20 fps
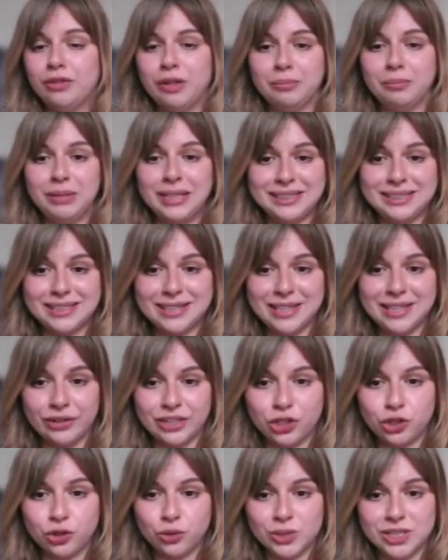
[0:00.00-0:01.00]
have completed their
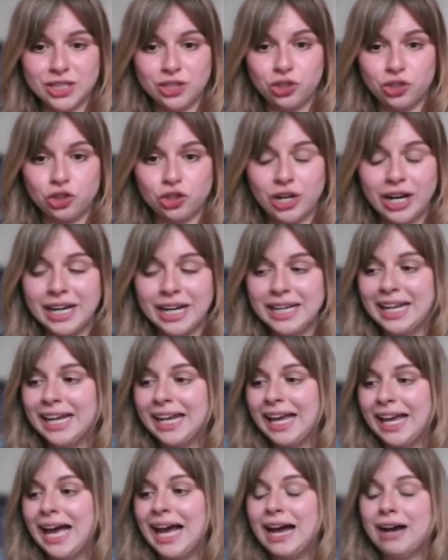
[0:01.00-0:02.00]
initial teacher
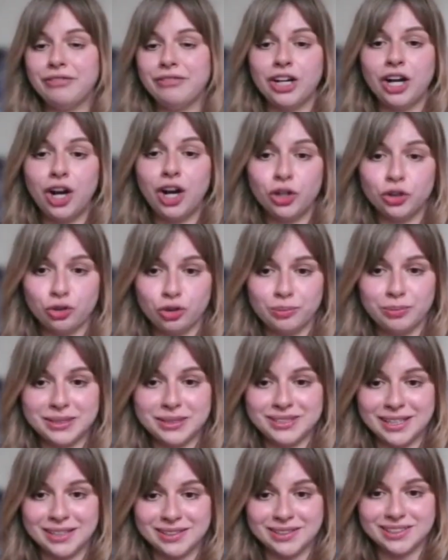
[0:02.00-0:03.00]
training have
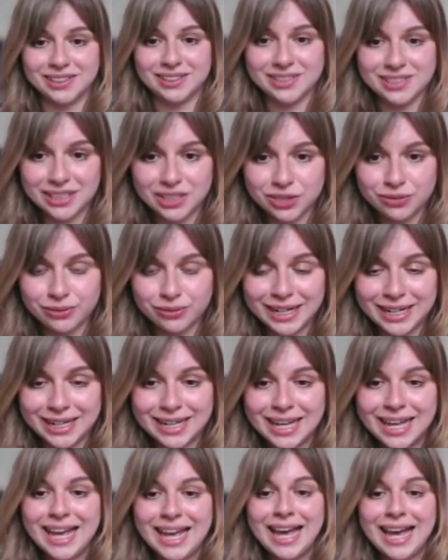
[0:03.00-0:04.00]
100% success
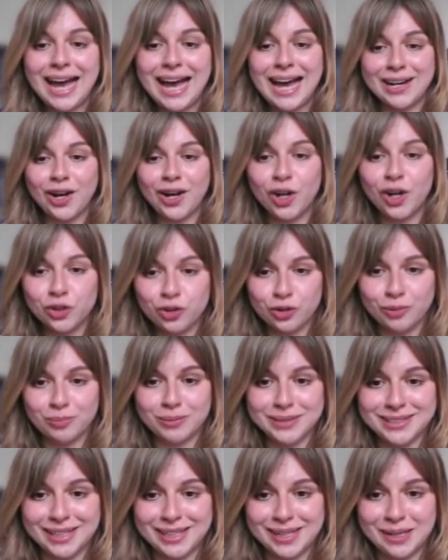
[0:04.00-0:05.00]
rate and
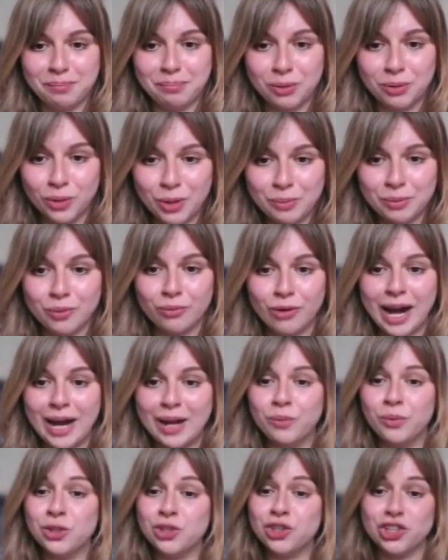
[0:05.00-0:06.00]
100% employment
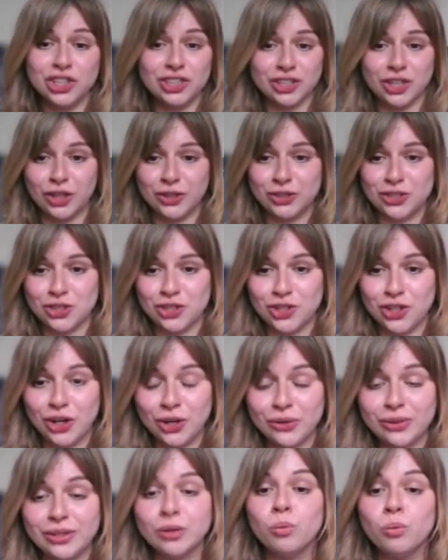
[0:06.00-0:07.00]
rate, which just goes to
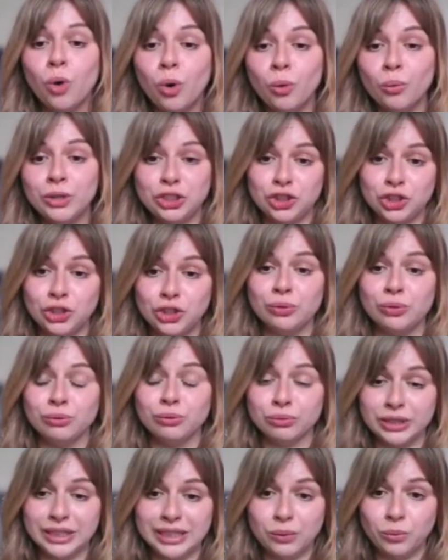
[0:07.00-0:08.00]
show that what we do
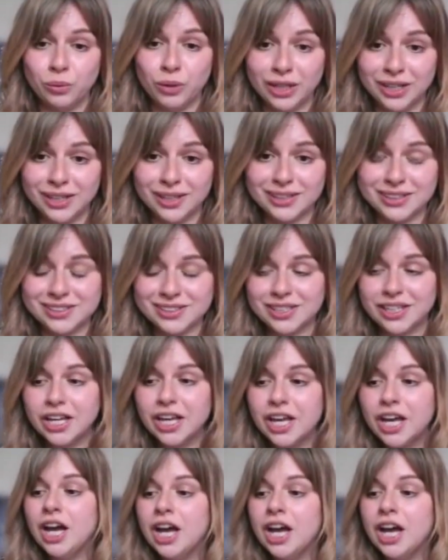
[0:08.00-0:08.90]
really works.